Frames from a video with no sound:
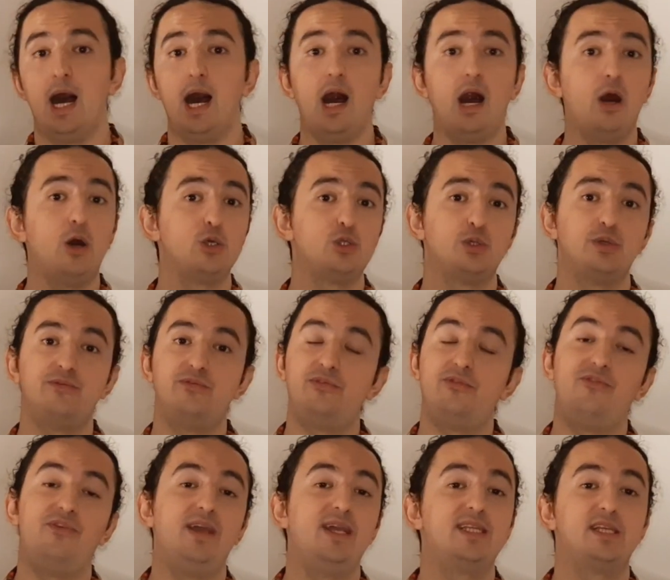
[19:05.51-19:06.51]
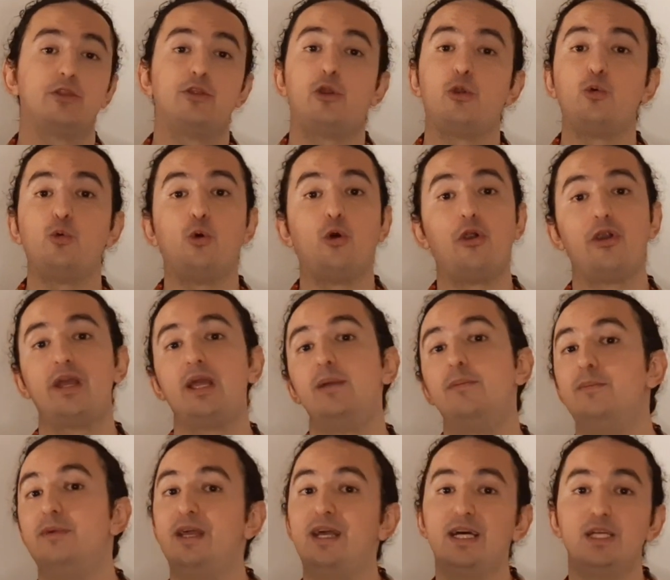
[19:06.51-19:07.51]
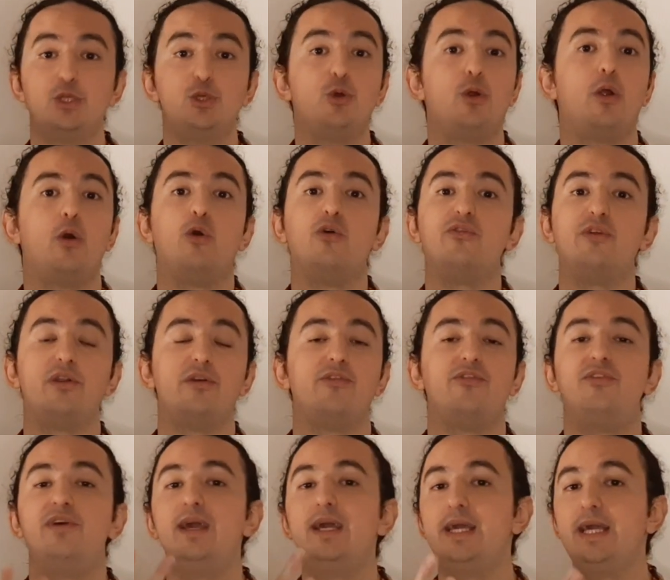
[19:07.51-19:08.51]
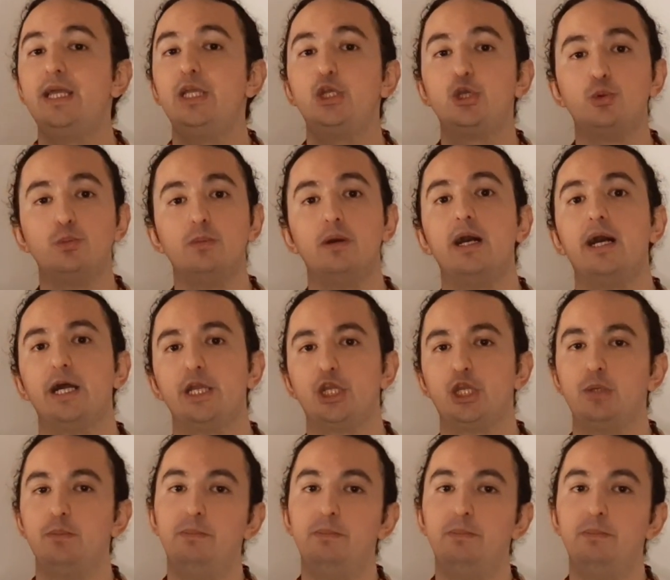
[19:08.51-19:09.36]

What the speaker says: Also, if things are not working because you are overthinking too much,